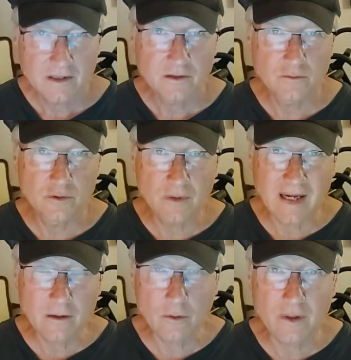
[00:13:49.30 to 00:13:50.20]
You do
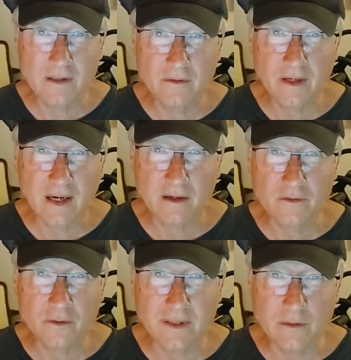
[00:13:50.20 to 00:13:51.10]
not go into their
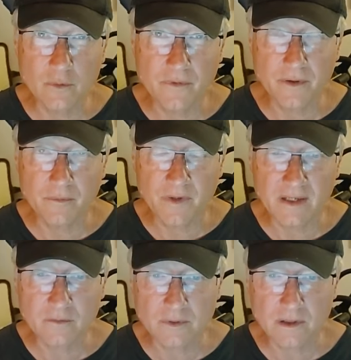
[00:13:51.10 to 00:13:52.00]
house or eat with them.
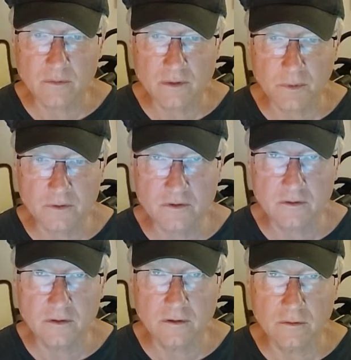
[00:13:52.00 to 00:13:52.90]
That's what they were supposed to
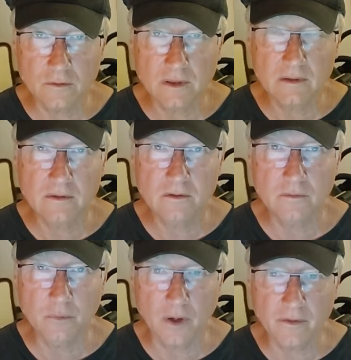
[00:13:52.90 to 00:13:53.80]
do
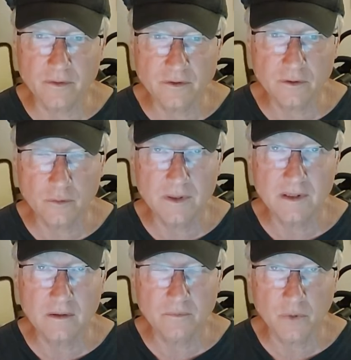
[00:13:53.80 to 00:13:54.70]
to brothers who
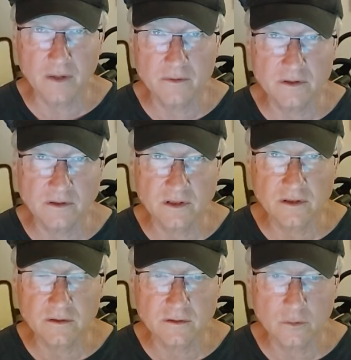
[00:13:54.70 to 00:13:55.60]
would brothers and
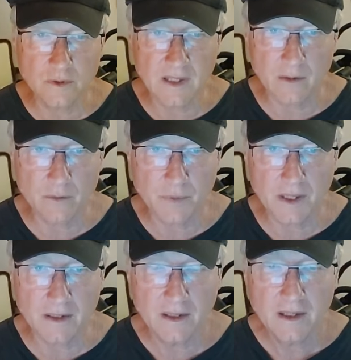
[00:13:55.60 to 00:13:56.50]
sisters who would not
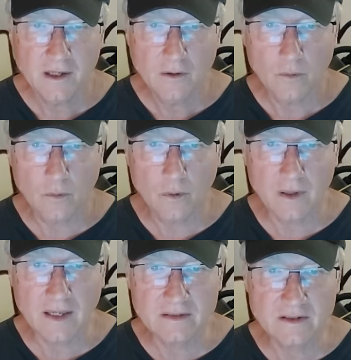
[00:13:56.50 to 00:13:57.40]
repent.
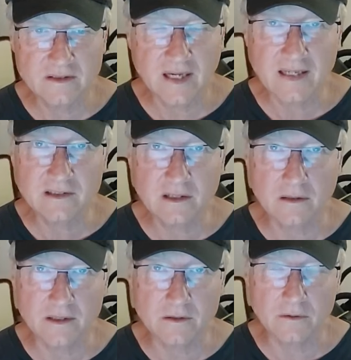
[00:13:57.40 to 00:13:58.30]
Or as a tax
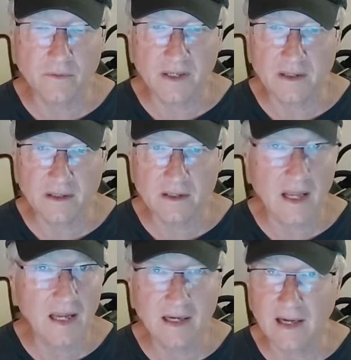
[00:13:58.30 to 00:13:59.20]
collector. They didn't
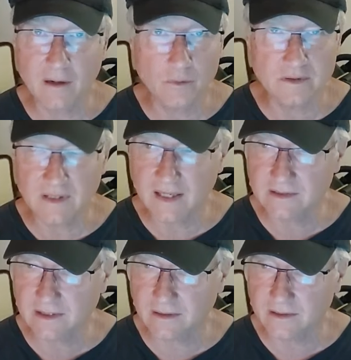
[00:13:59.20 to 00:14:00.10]
hang out with
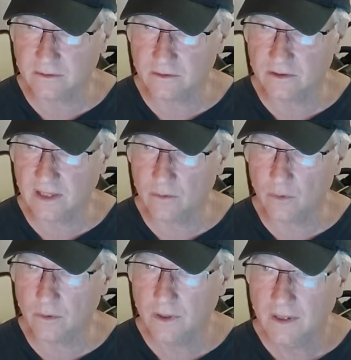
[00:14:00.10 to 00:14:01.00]
tax collectors. They
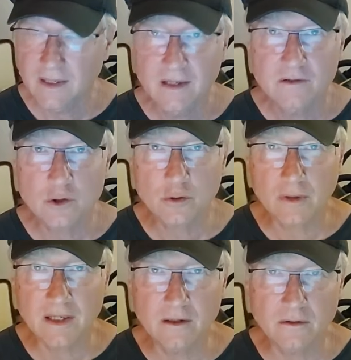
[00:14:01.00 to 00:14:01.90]
were
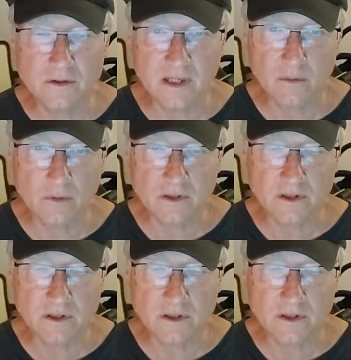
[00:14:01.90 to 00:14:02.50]
traitors. They were